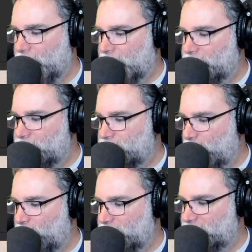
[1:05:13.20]
Did you
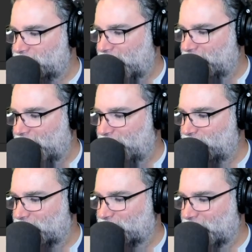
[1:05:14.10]
know that the save game
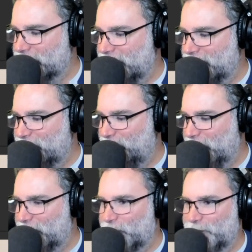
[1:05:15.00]
checkbox gets
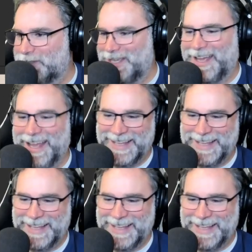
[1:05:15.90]
bigger over time?